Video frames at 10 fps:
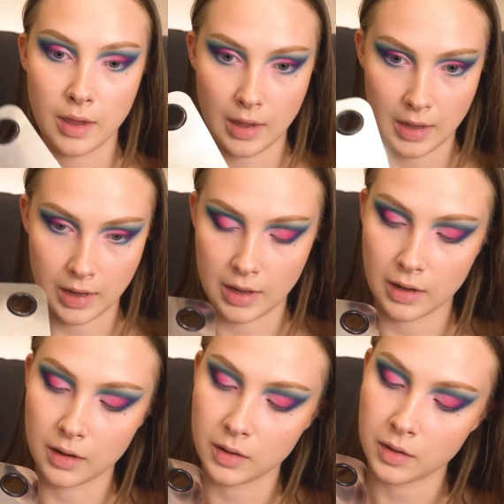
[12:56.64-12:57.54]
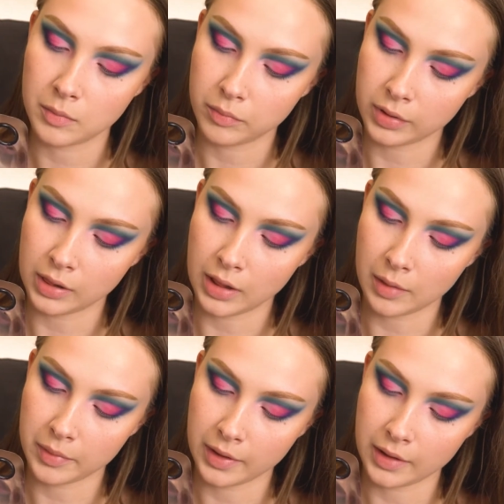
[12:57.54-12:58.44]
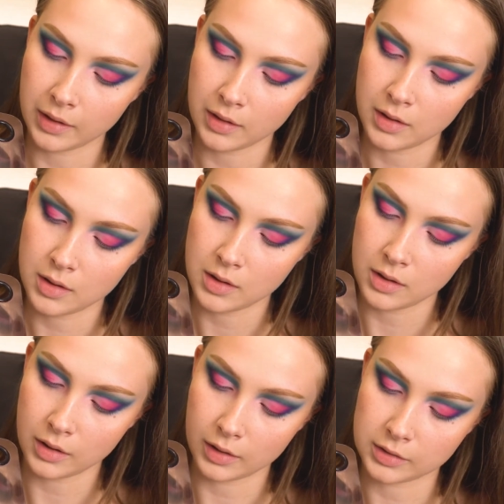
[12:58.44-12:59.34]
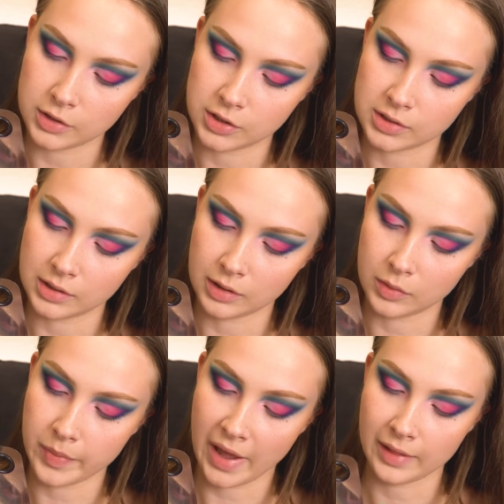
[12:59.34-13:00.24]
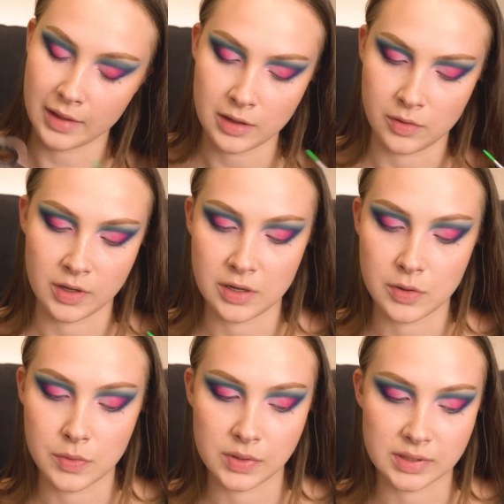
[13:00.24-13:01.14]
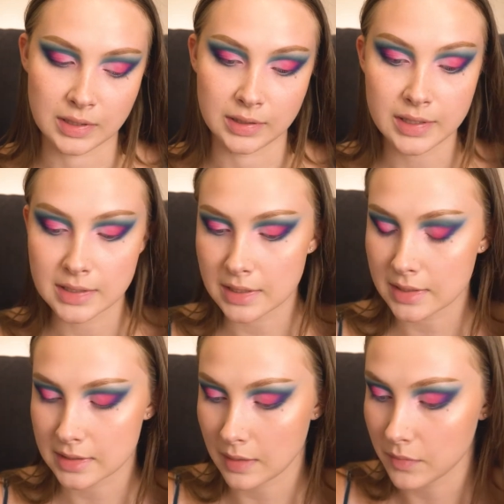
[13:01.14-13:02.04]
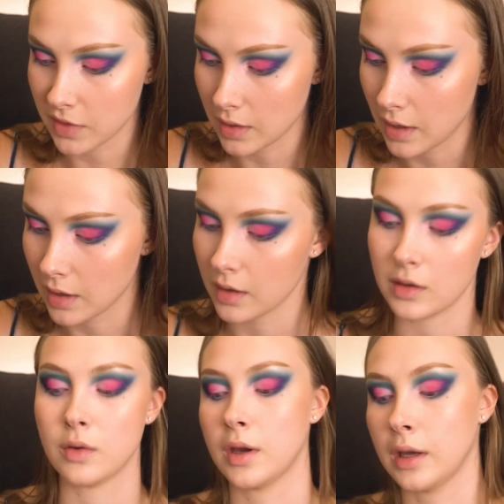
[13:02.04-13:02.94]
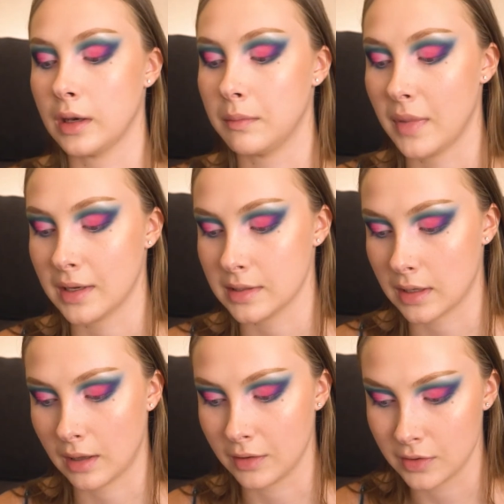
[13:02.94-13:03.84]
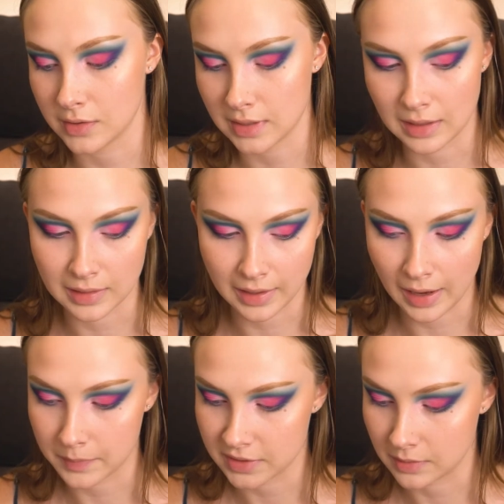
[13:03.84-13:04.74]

and plopping it onto just a little palette. You could use the lid to something. You could mix the colors in the caps